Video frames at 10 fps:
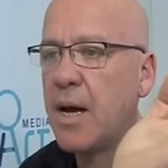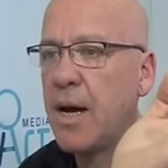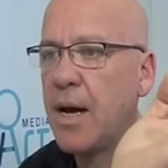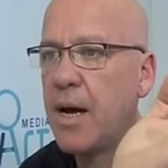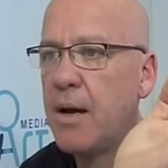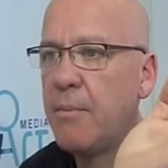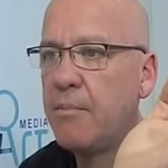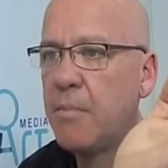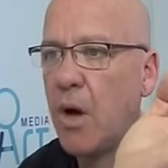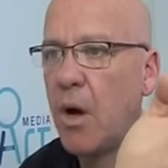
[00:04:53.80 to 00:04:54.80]

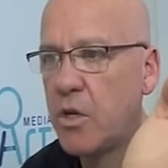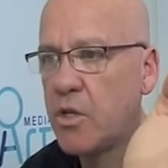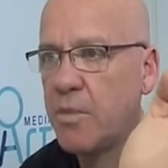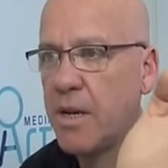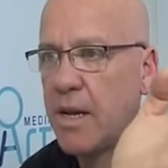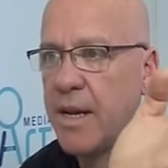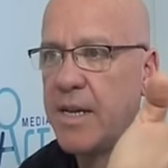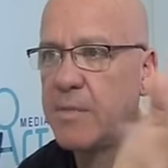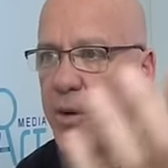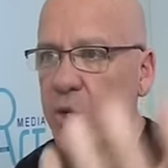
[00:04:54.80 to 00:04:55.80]
um,
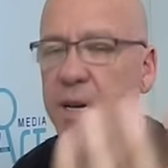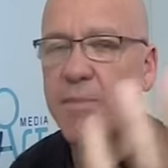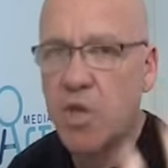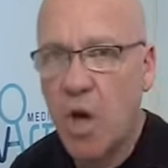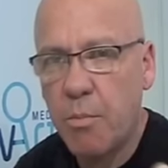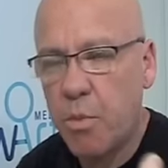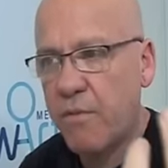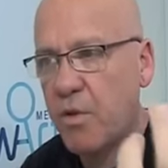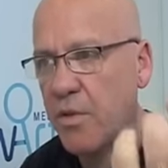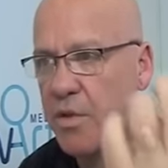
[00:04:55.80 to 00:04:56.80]
ultimately is because up the top
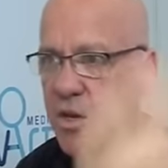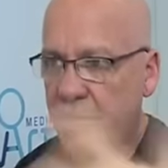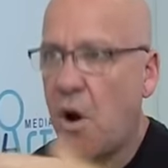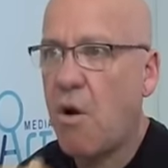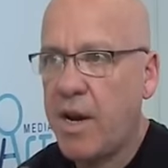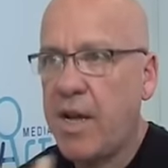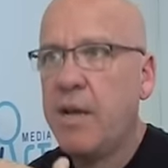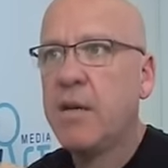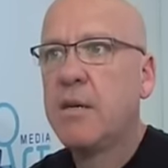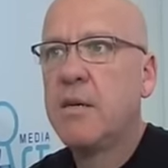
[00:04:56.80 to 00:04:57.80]
we've got the
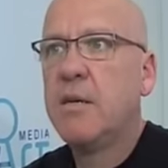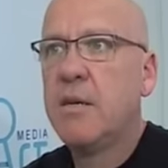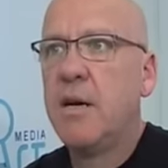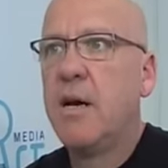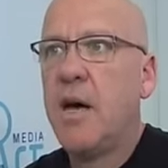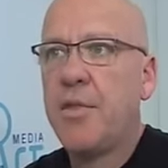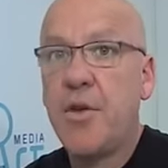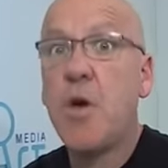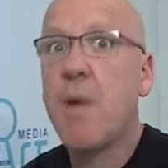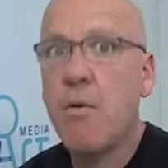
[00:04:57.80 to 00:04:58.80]
Authority uh,
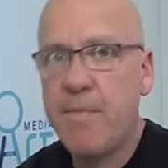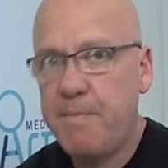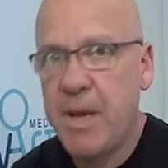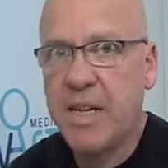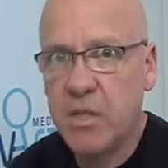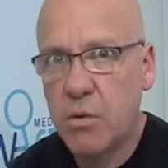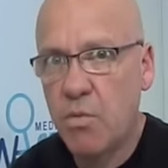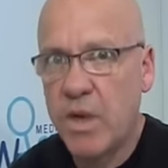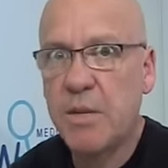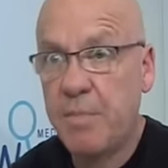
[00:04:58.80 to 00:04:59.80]
Thermomix
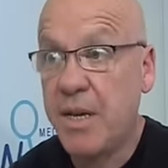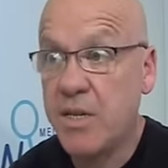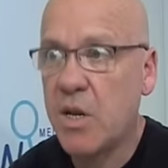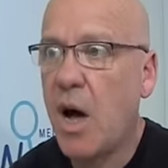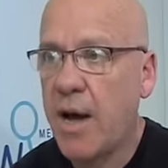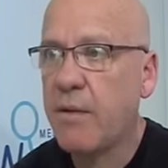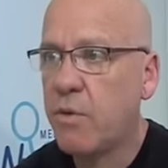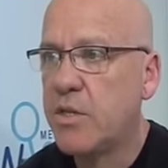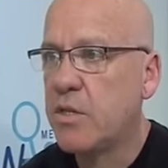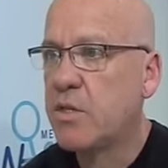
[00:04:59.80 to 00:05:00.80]
recipe site,
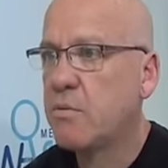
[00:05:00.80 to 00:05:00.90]
which is